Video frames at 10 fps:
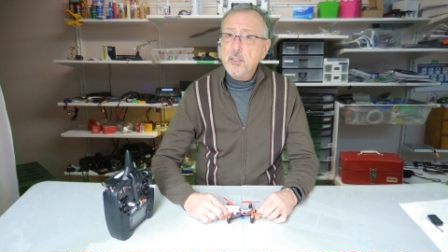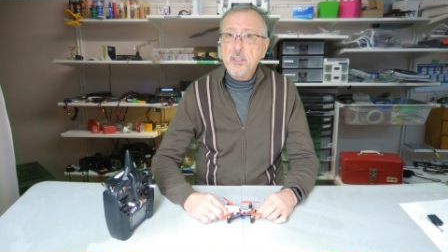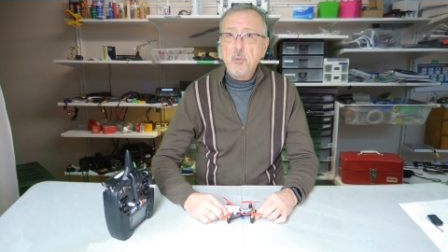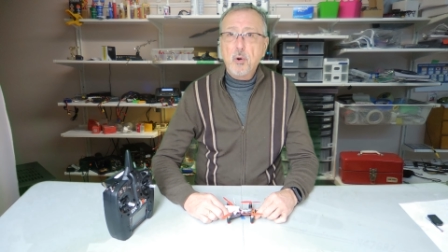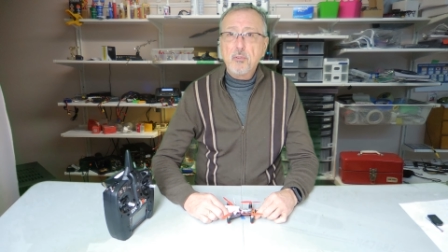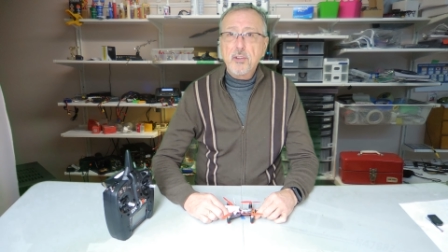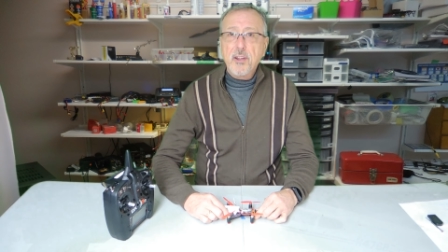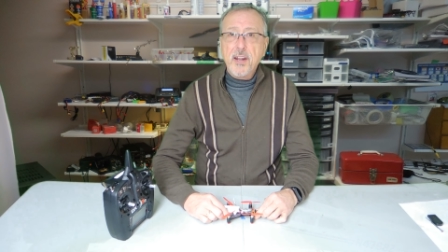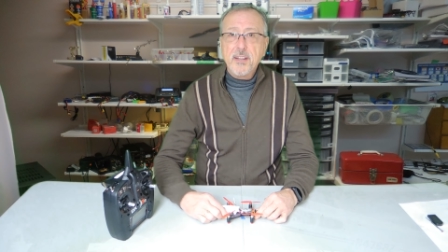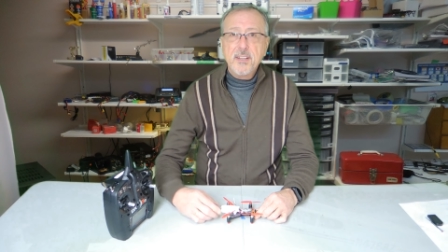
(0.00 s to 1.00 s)
You won't
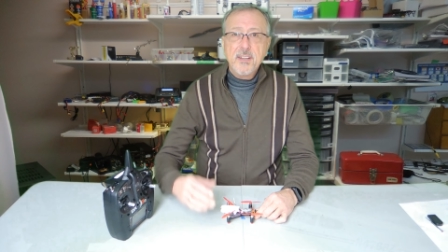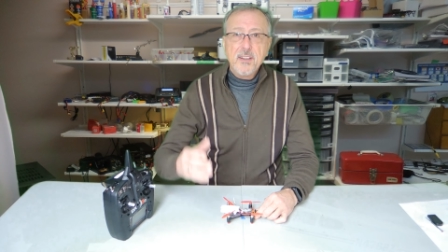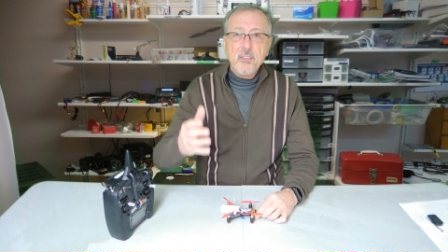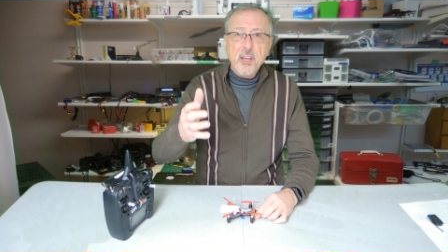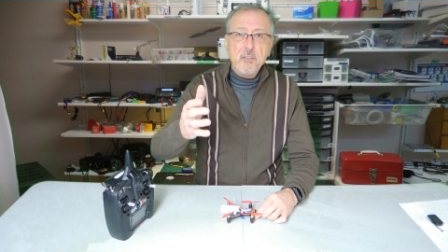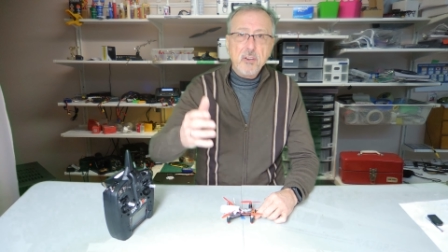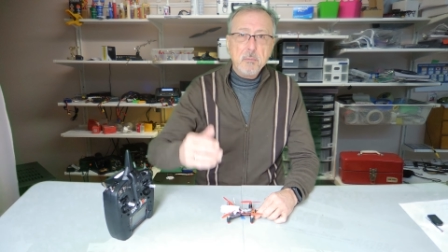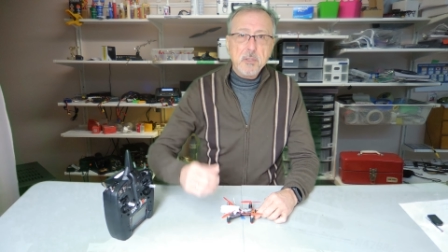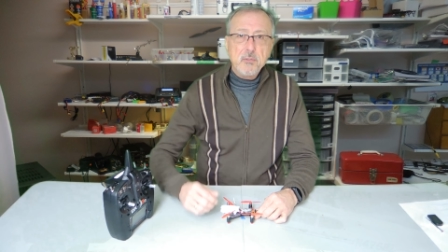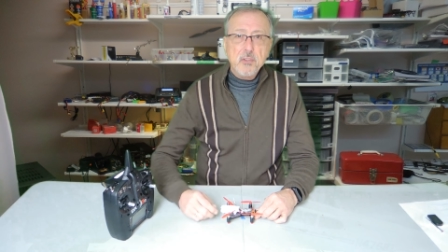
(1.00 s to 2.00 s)
regret it. Thank you
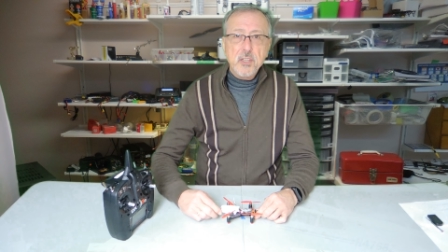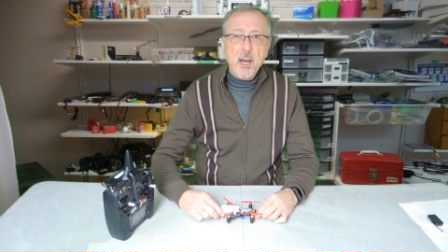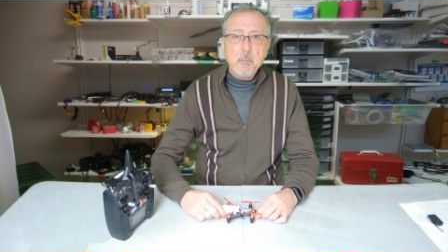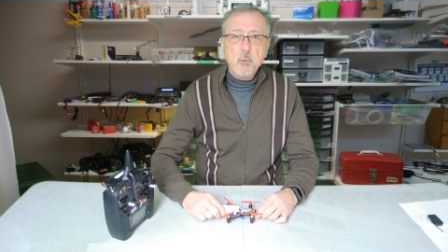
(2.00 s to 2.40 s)
very much for your time,